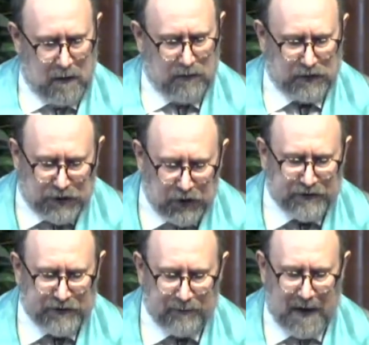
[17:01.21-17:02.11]
The
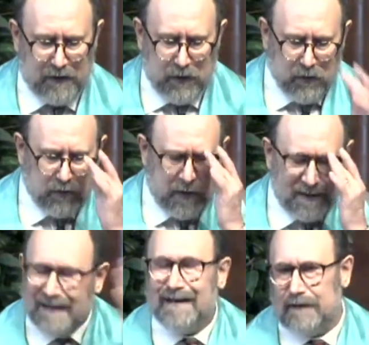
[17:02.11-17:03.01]
church of my youth
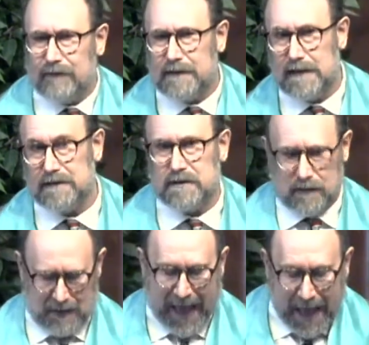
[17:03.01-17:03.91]
didn't even teach
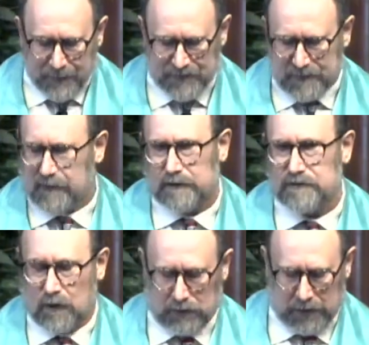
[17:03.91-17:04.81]
abstinence
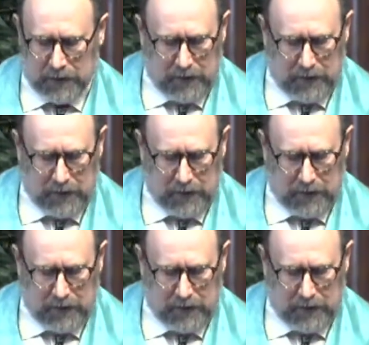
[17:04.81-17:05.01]
only.